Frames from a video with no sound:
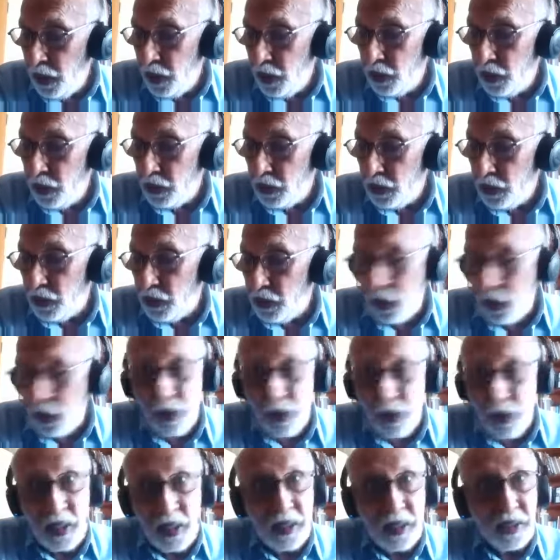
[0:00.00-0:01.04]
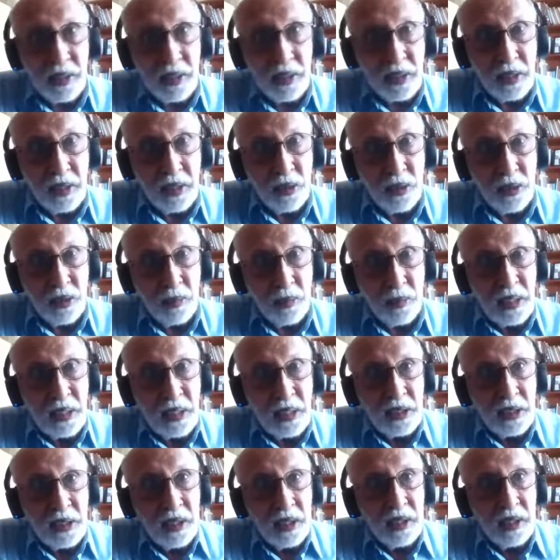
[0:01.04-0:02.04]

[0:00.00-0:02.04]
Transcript: So I think you mentioned,